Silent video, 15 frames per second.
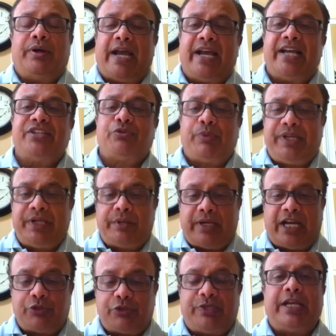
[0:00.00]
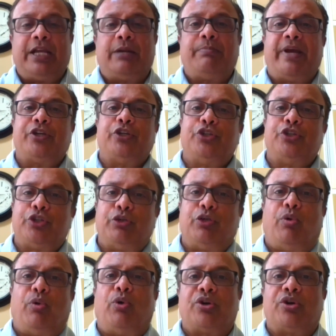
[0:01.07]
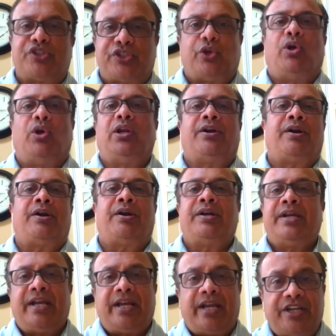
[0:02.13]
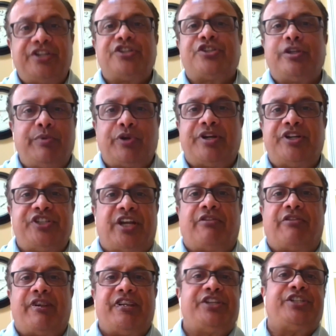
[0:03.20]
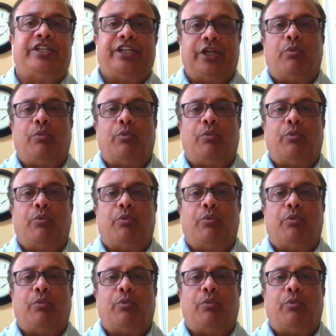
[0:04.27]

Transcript: as we get back into more solar and distributed generation,